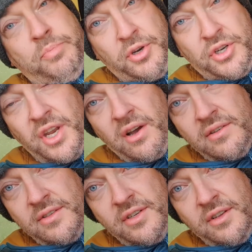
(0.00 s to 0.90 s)
pushed it
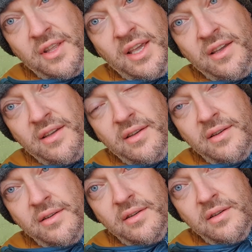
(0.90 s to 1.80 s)
onto the
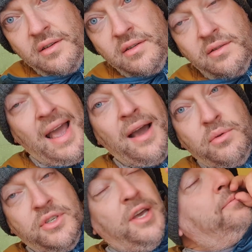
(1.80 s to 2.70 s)
outer.